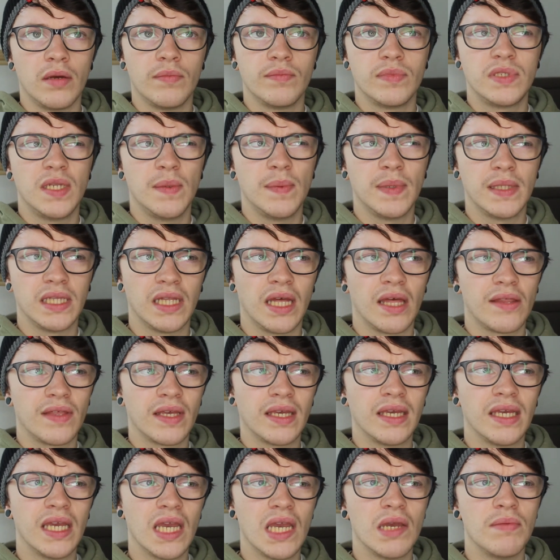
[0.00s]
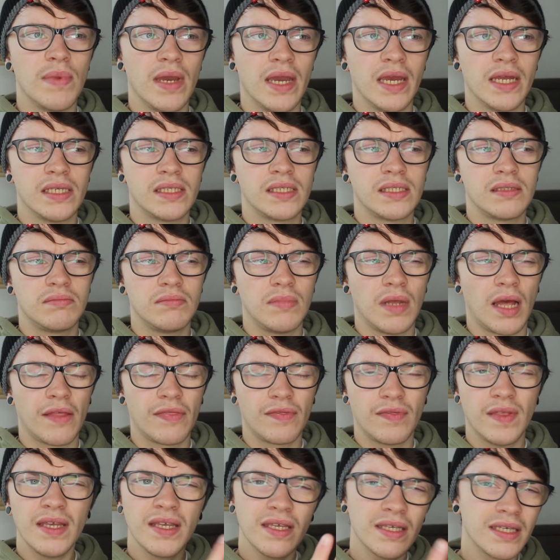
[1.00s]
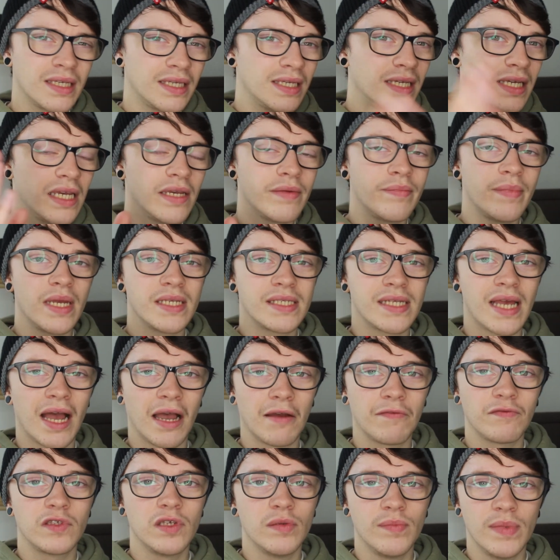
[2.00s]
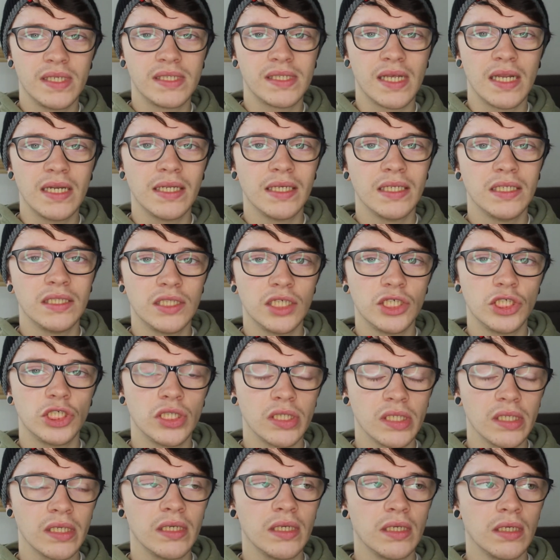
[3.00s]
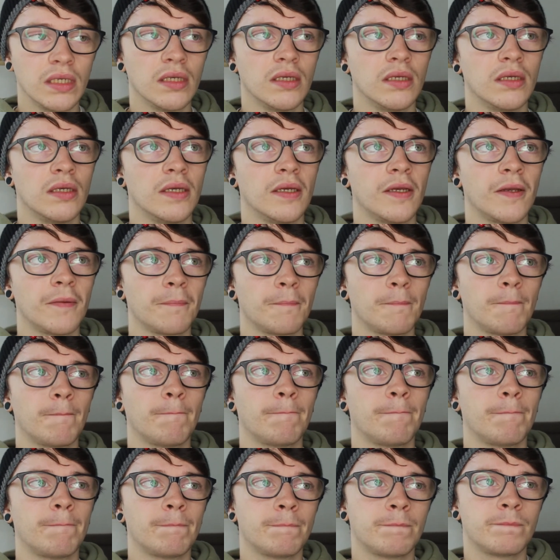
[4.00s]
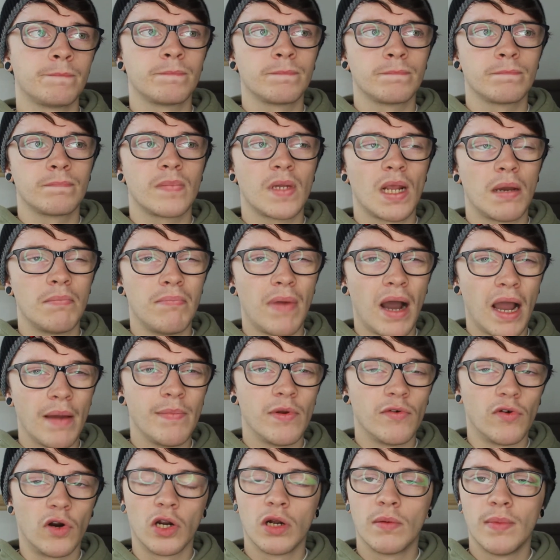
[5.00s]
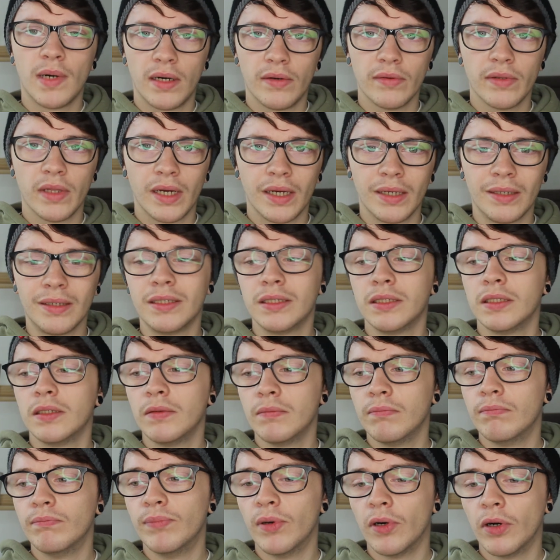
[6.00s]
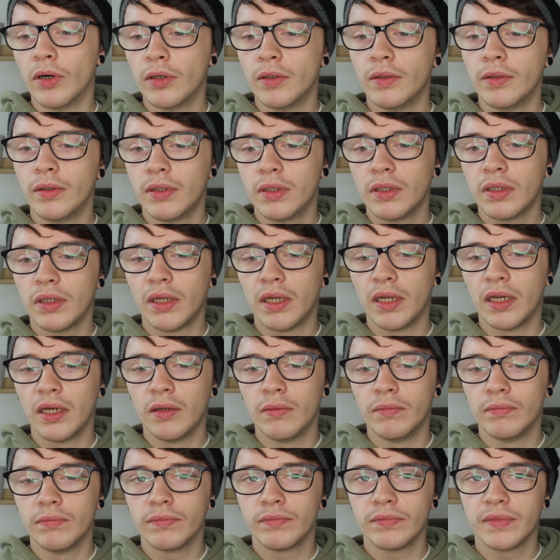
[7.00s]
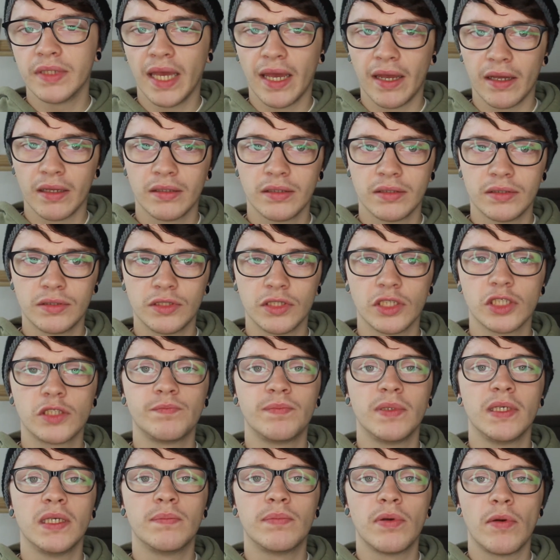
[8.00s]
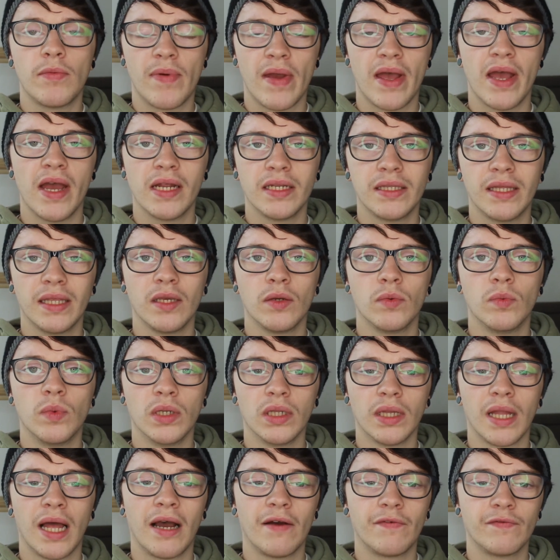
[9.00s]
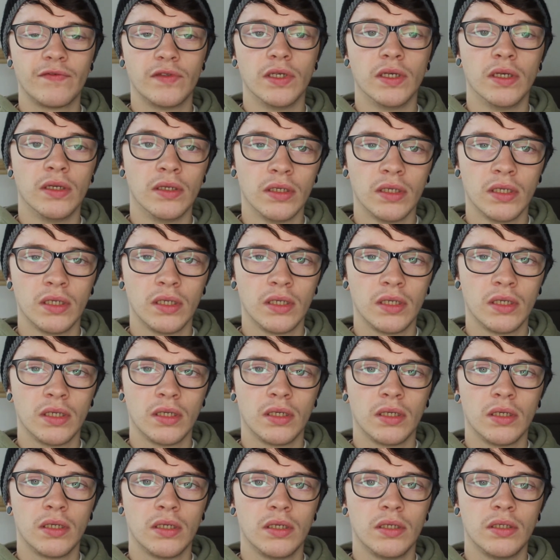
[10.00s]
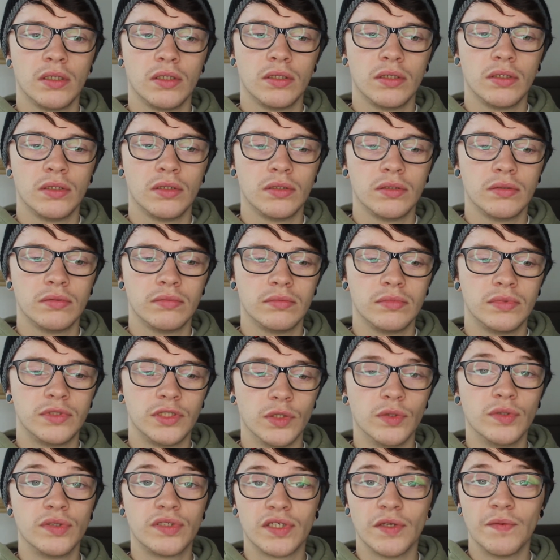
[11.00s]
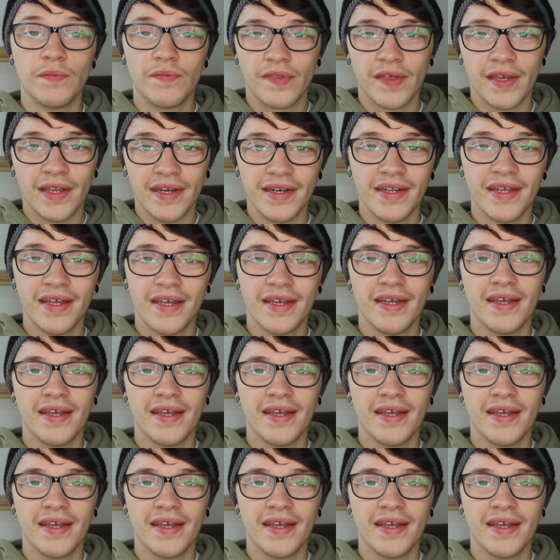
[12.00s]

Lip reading: Typically, I think EMAs have to be sent in digitally. I might be wrong about that, but yeah, just be prepared that you will have to do something